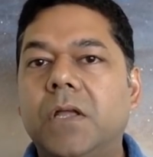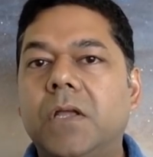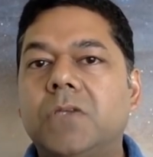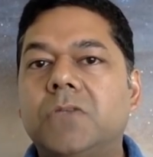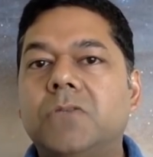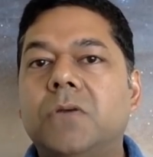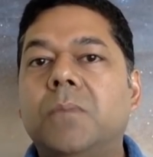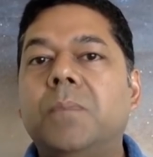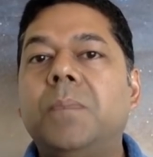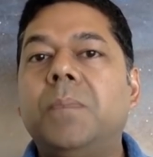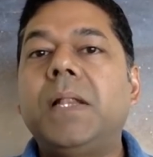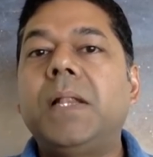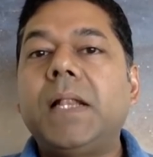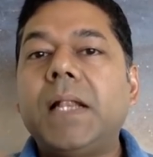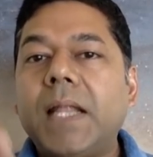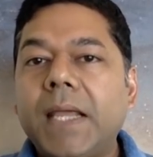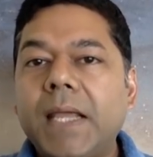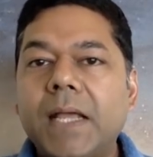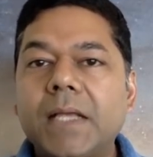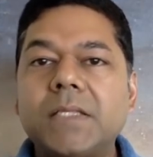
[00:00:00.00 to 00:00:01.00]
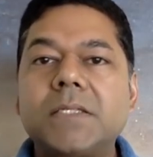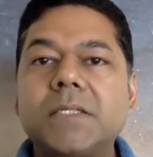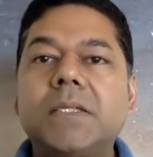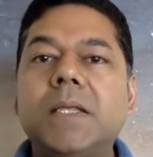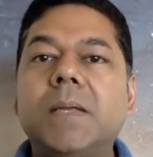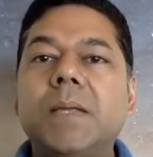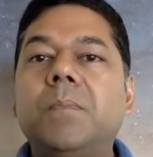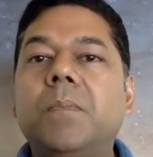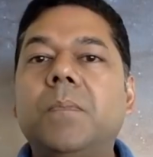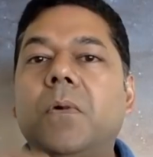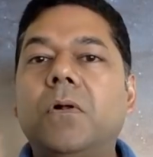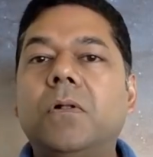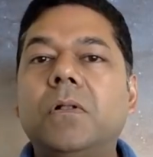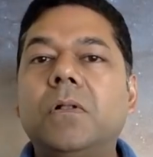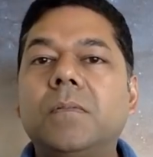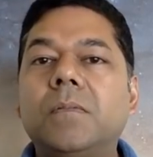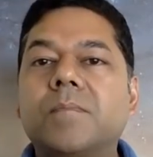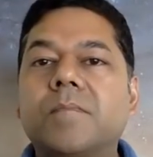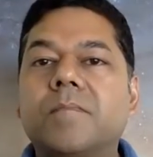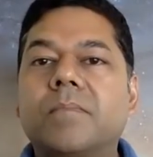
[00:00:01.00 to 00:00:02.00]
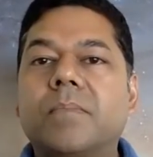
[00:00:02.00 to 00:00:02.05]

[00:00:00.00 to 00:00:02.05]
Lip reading: So play a symbol